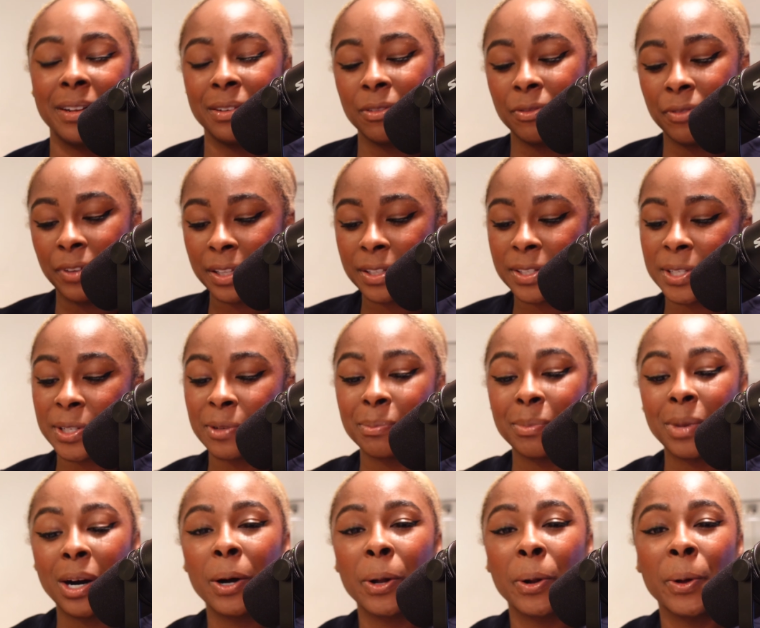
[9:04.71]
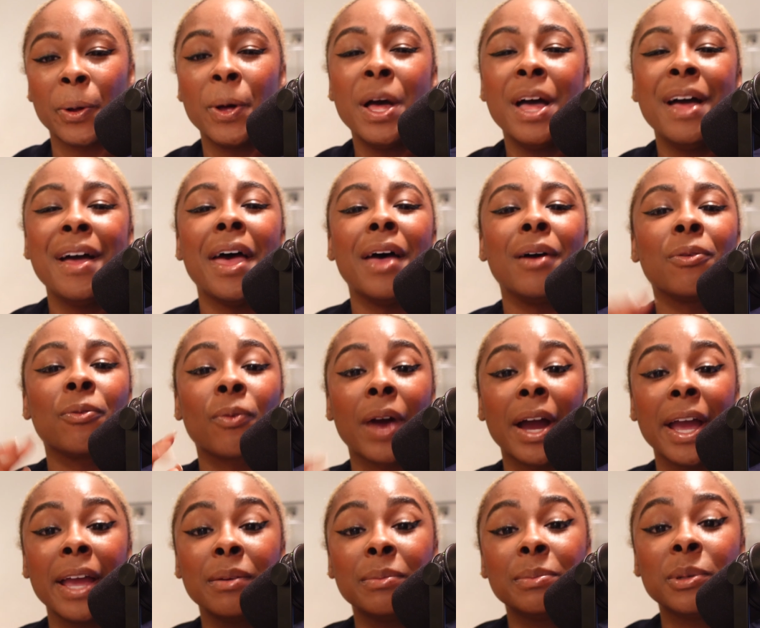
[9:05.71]
to feed to your model, and
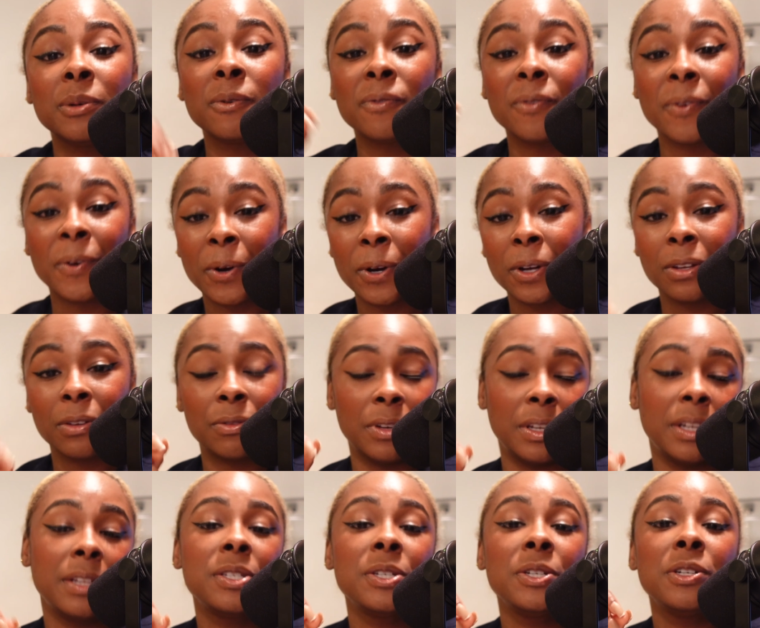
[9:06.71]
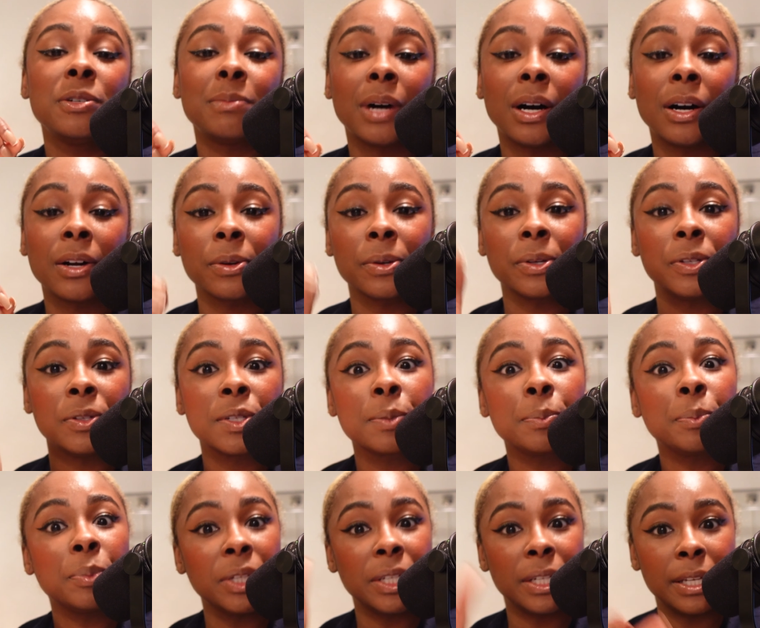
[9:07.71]
right before you feed it to your model, you
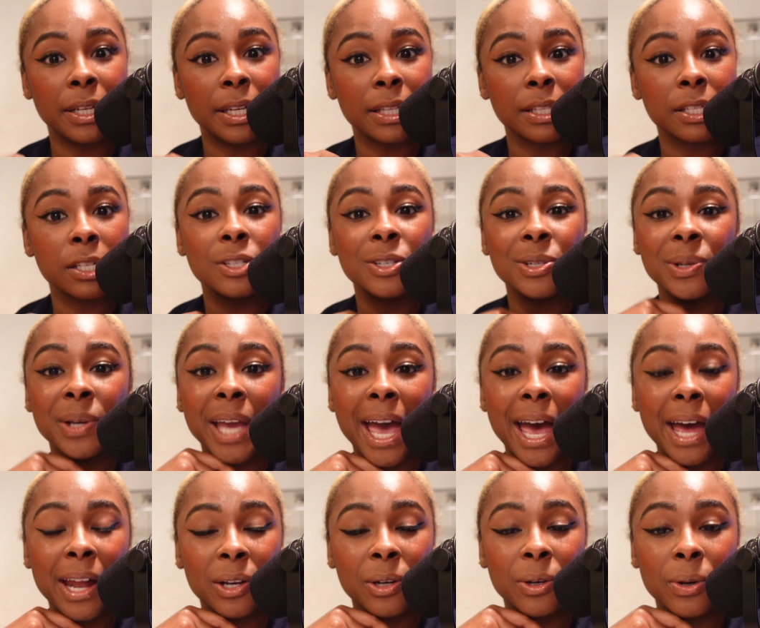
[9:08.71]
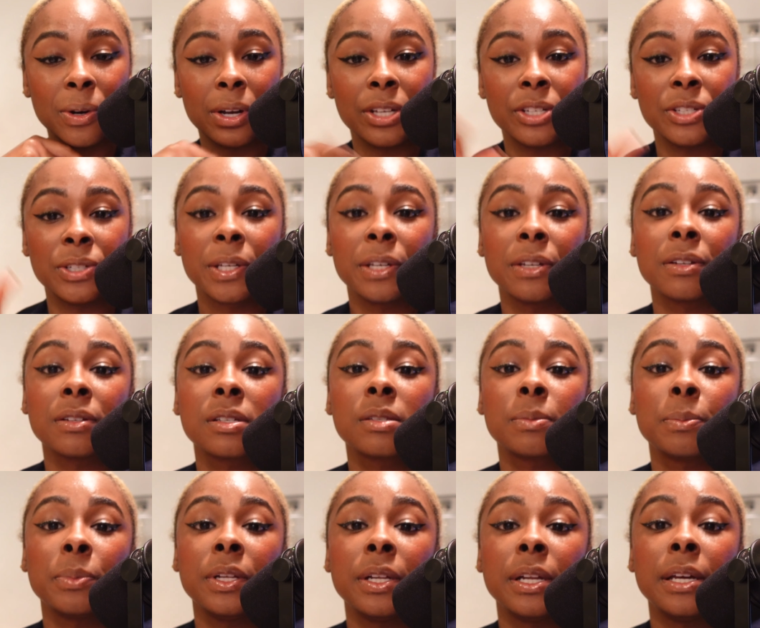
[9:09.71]
split it into two categories. You're gonna
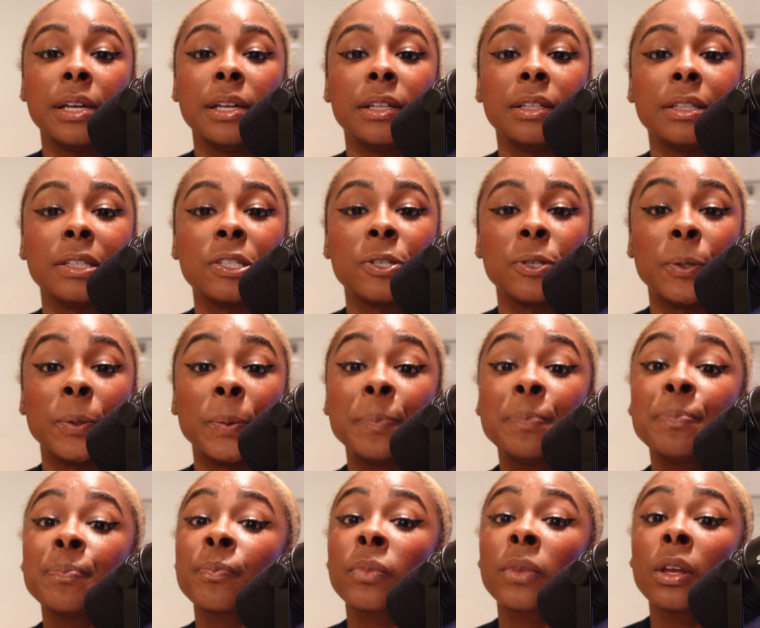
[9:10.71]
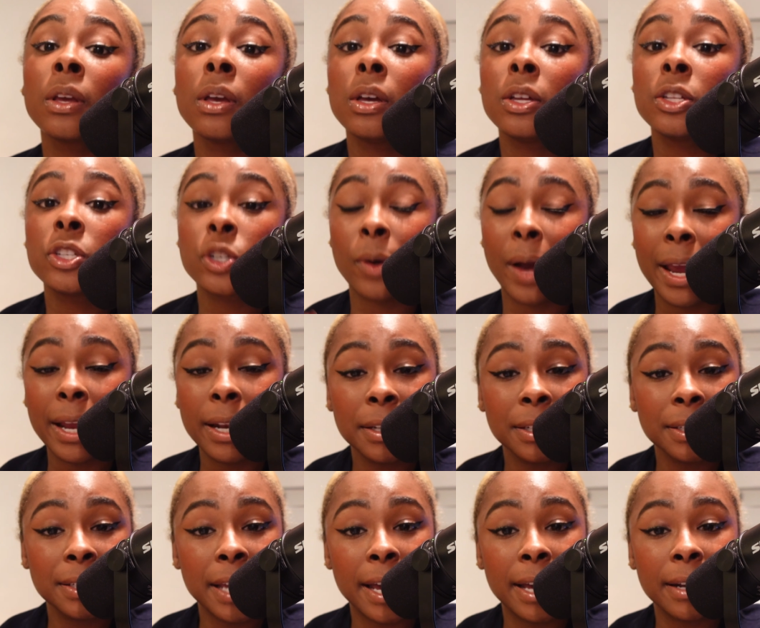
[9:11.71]
split it into
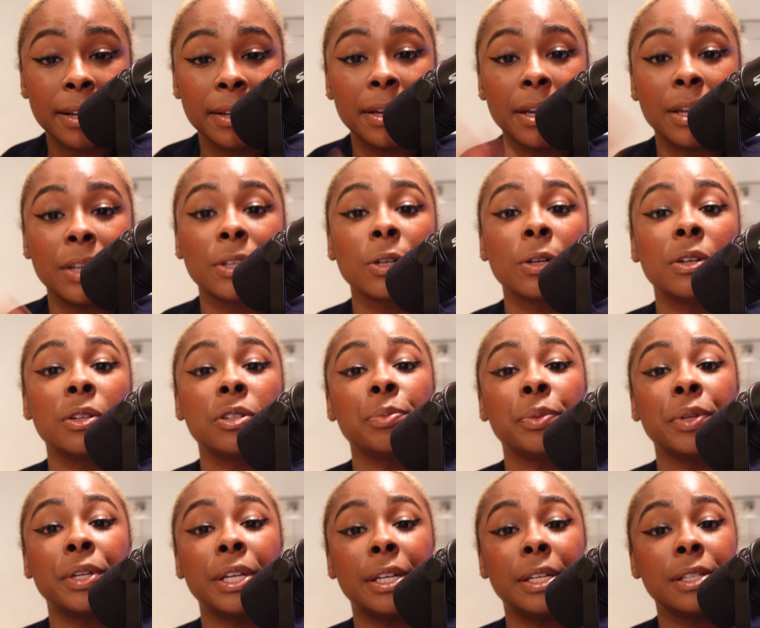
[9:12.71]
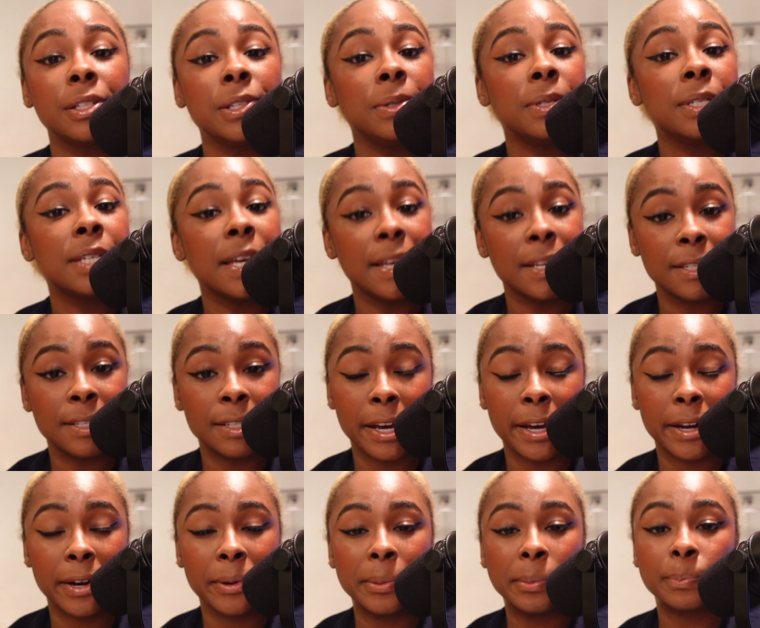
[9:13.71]
training data and you're gonna split it into test
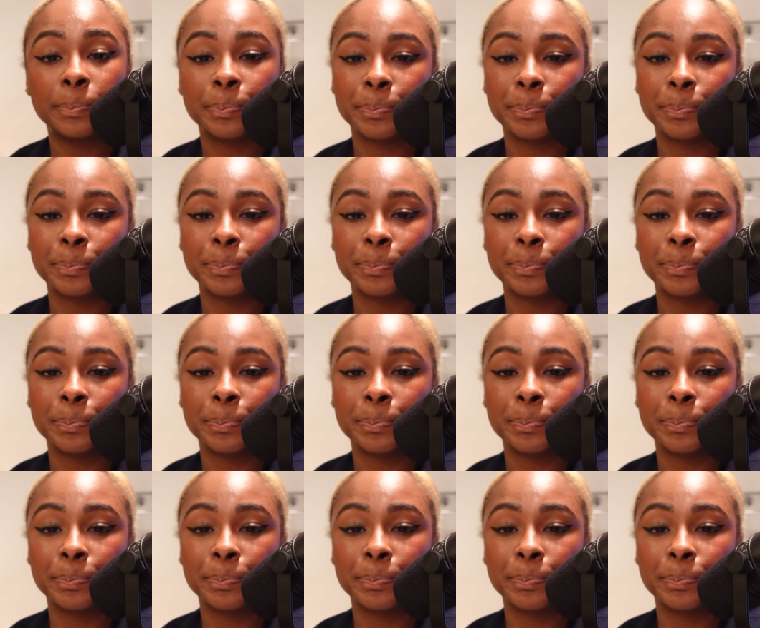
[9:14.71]
data.